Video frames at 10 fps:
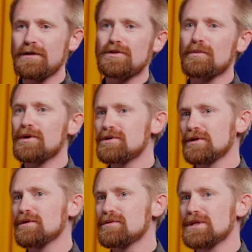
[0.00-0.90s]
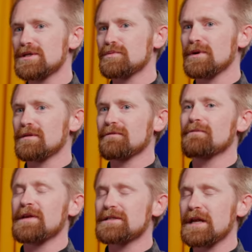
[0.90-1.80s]
And so we usually use this with
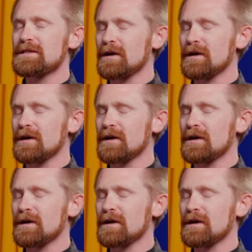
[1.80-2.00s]
feast days